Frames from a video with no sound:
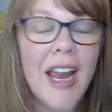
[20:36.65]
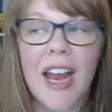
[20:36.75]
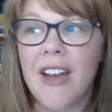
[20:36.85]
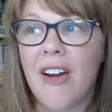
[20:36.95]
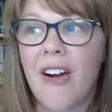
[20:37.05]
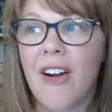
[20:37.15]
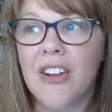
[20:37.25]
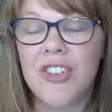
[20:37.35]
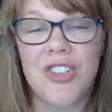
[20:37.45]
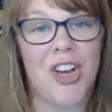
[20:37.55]
in
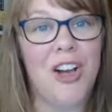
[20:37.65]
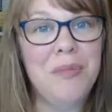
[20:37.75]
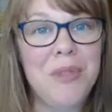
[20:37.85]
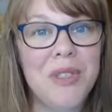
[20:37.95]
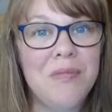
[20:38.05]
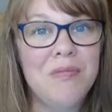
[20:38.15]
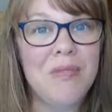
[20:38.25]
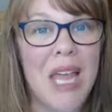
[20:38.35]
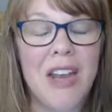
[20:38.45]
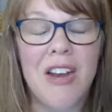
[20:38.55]
our jobs,
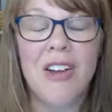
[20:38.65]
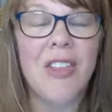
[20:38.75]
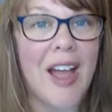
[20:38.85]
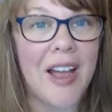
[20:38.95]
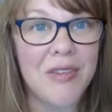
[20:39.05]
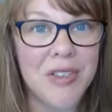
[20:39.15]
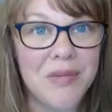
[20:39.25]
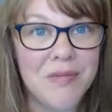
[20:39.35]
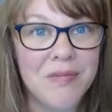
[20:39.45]
in our lives.